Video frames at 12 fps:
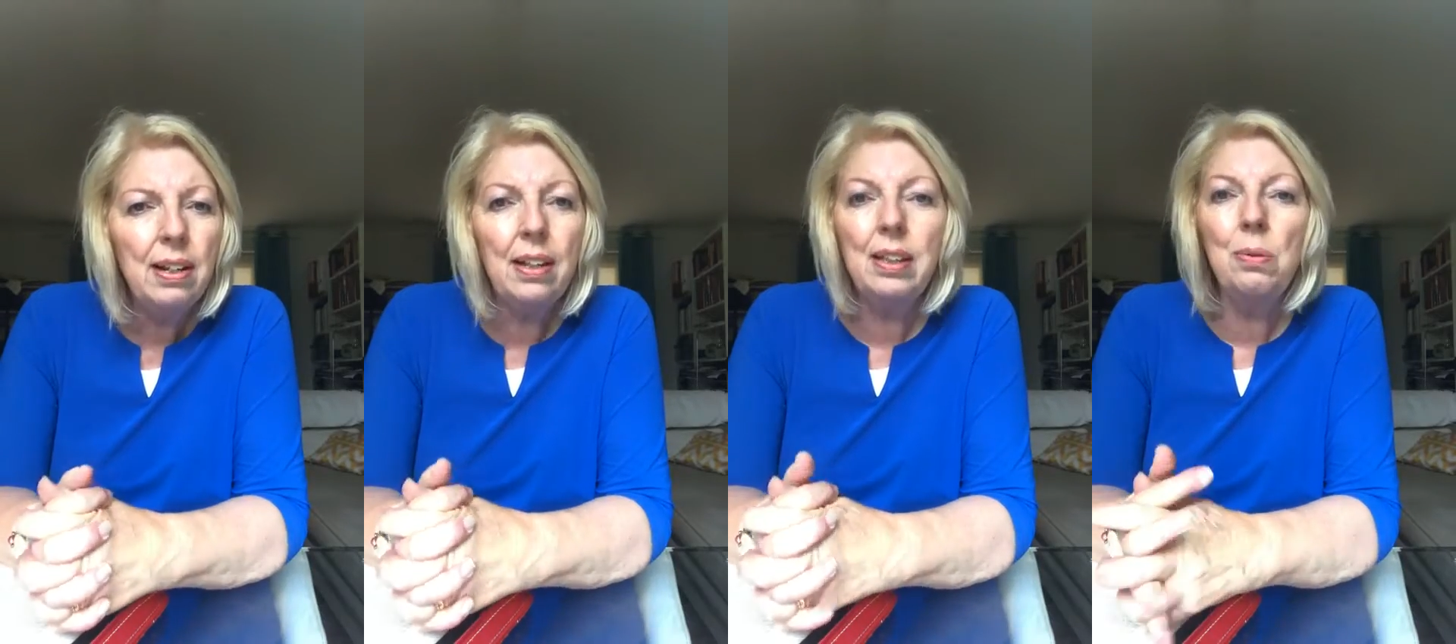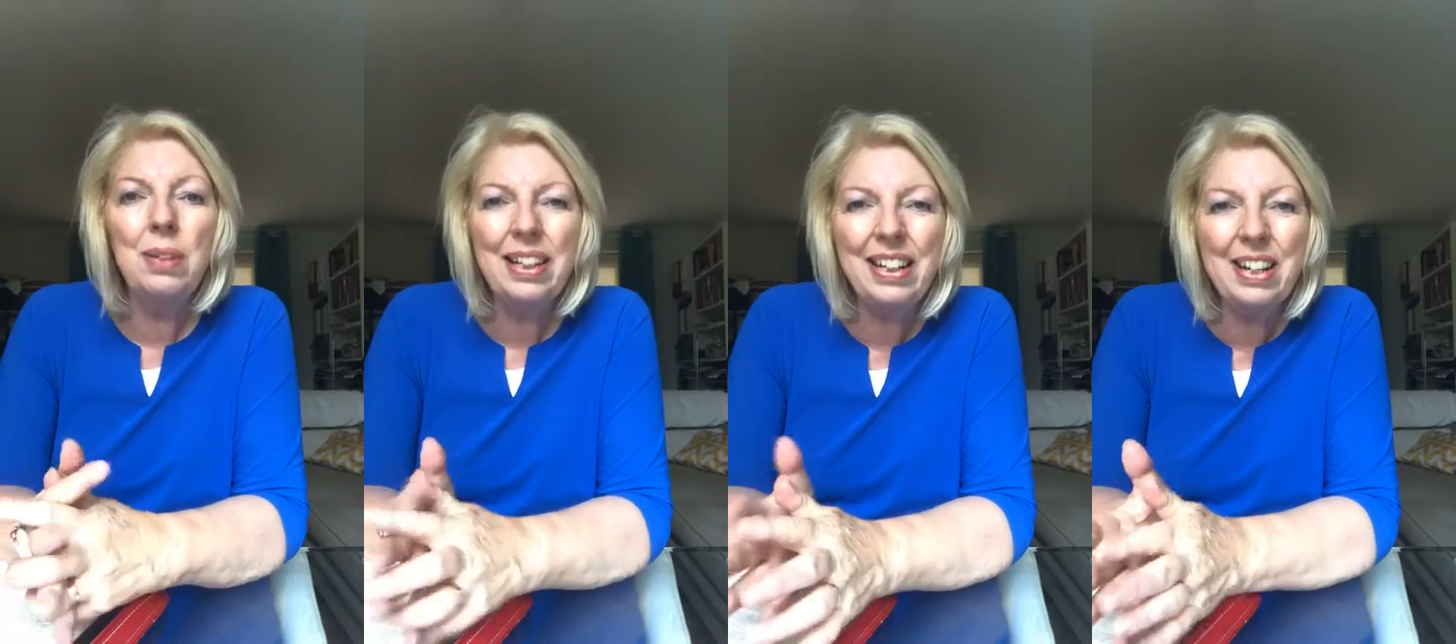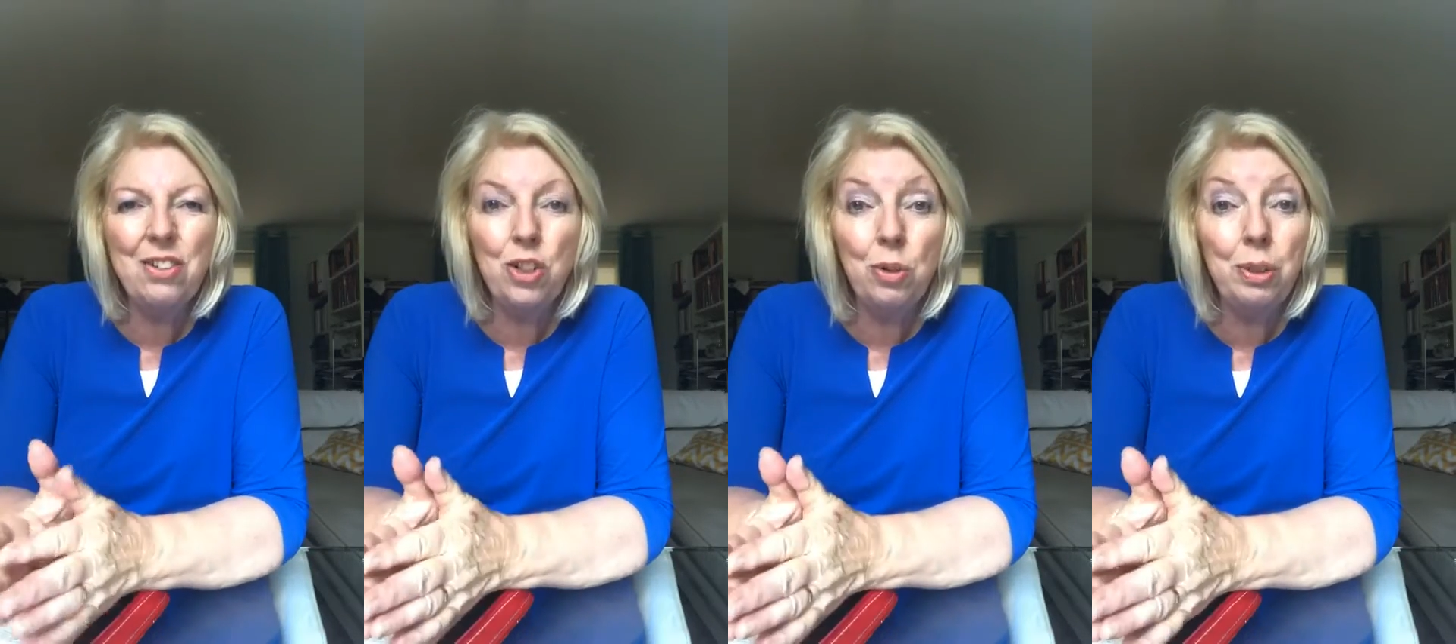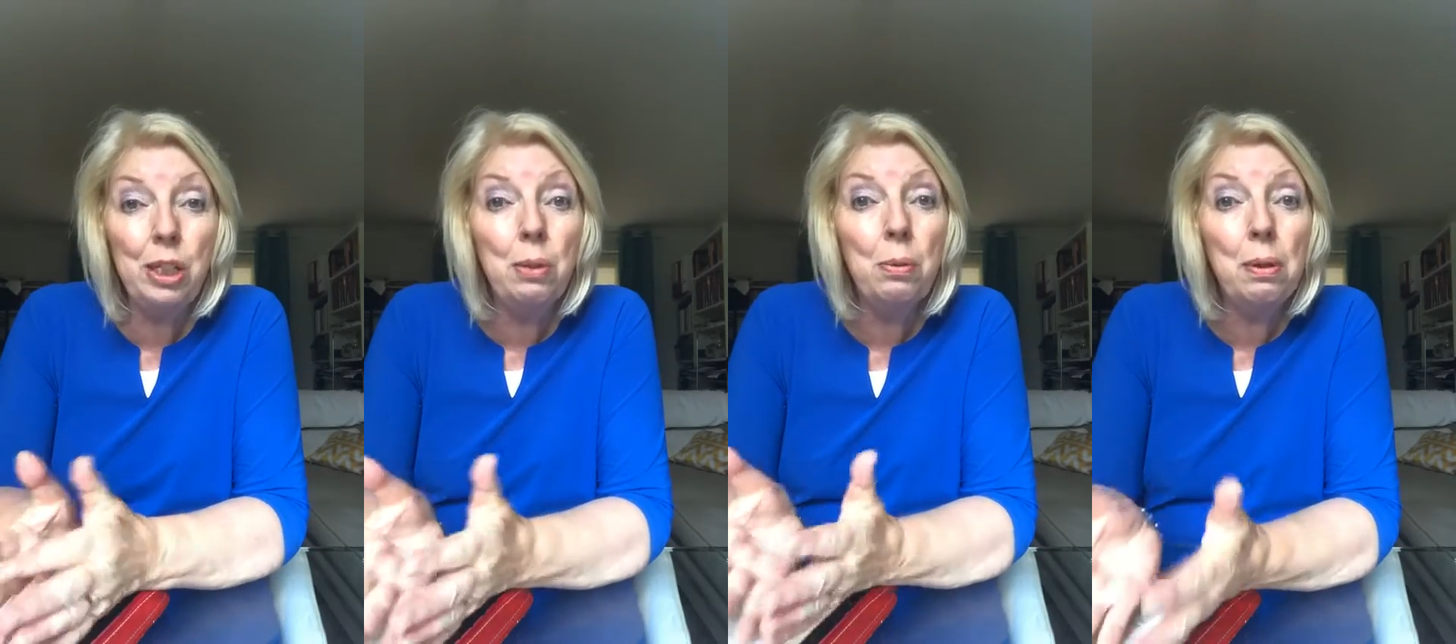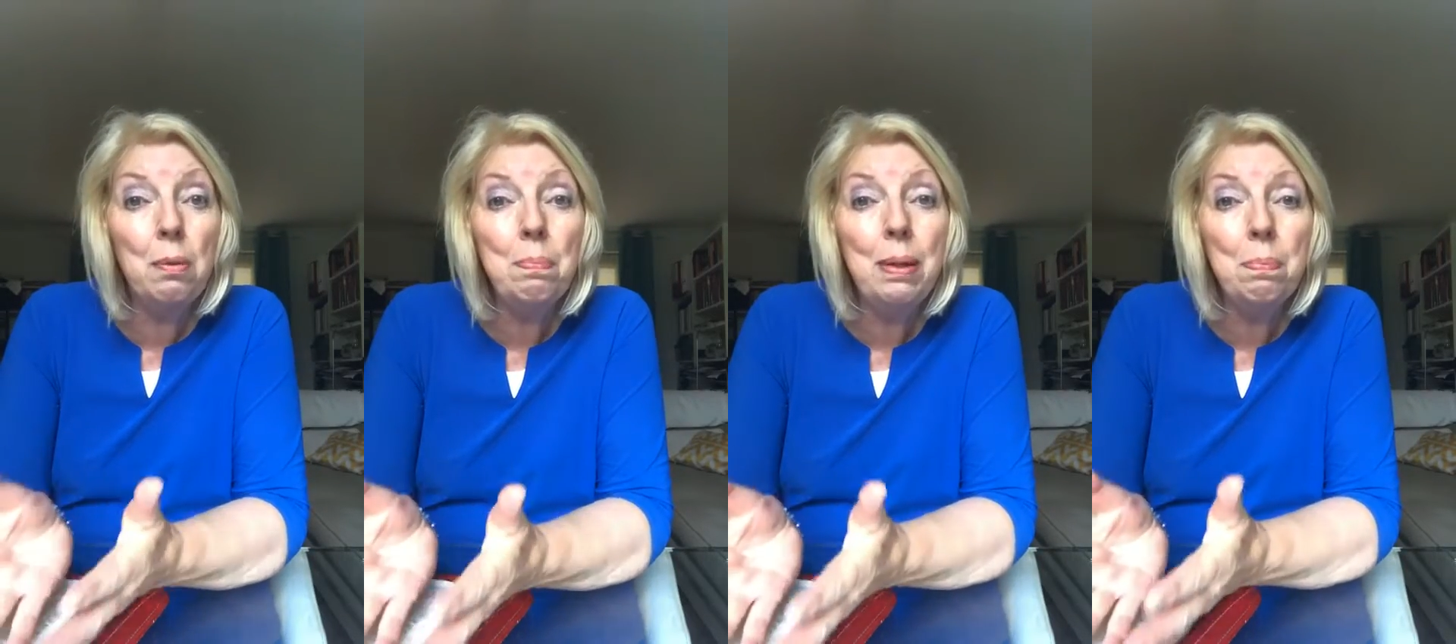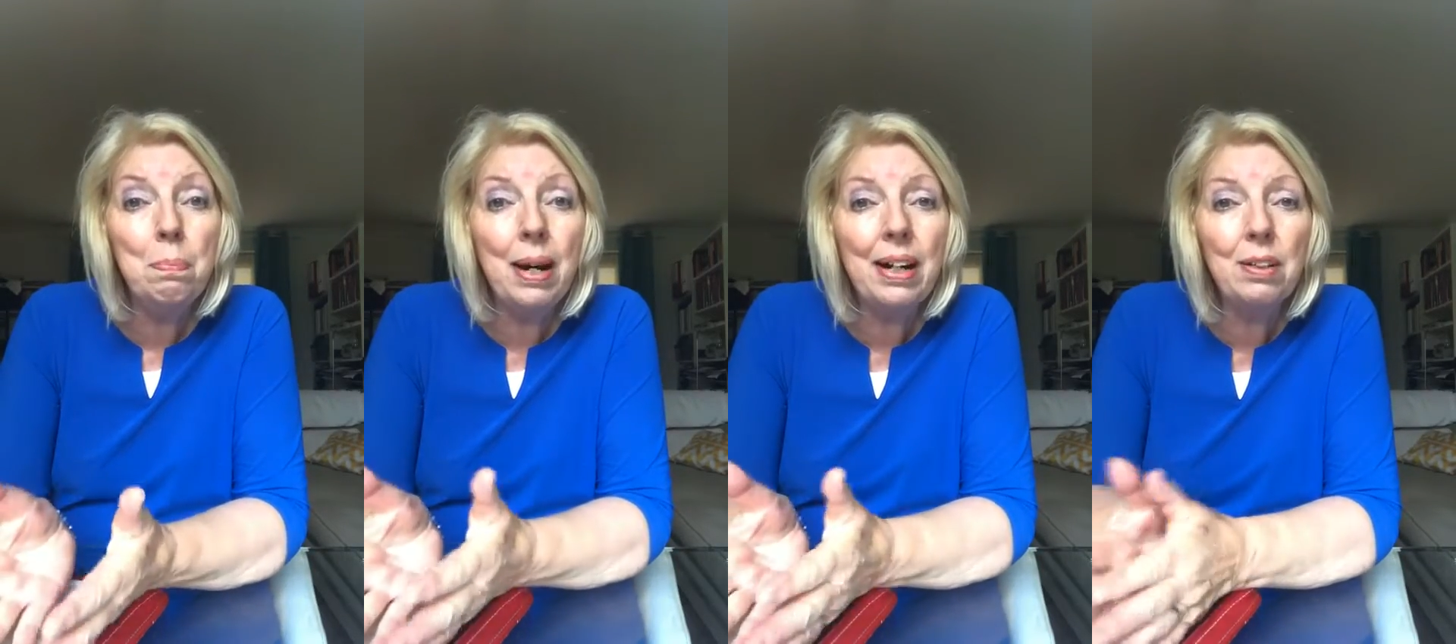that He will cleanse you, you will be
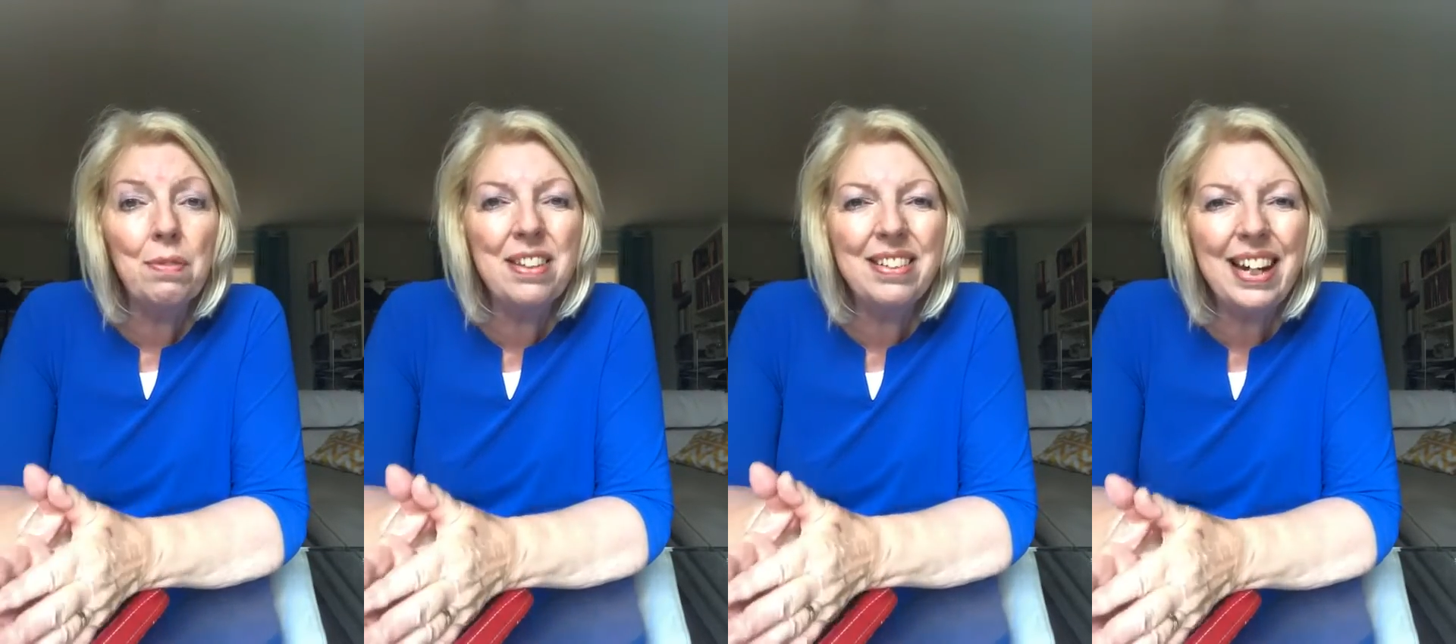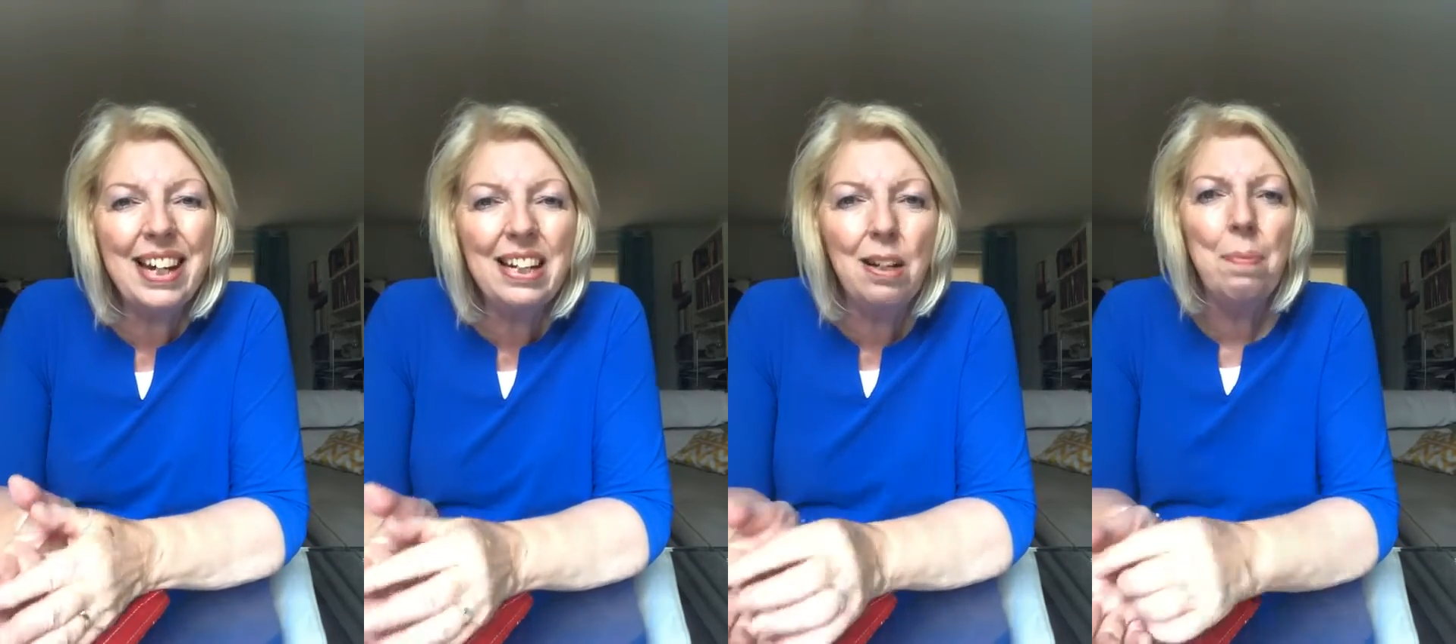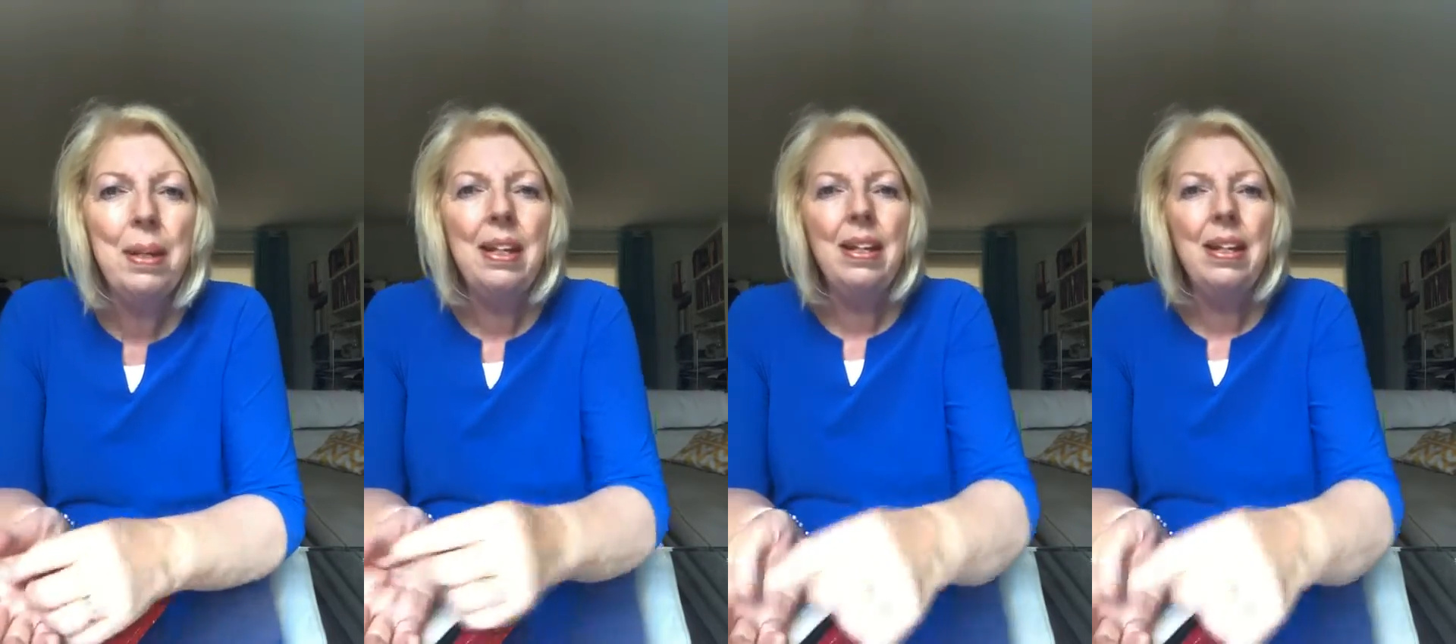part of His kingdom,